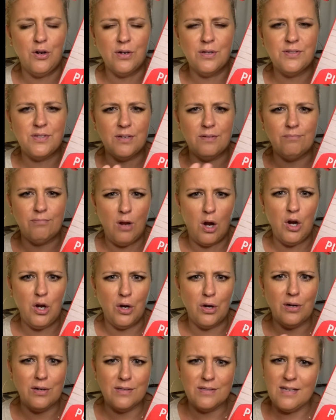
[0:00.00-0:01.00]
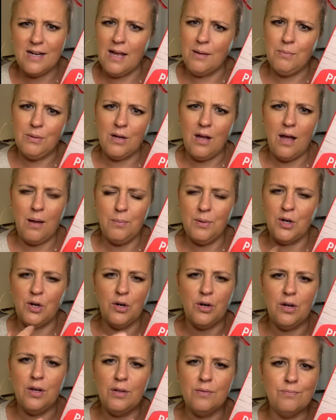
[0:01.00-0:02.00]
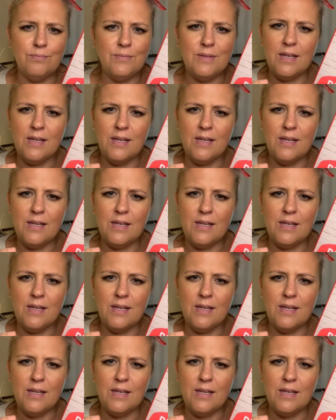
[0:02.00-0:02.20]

are girls and I'm a girl,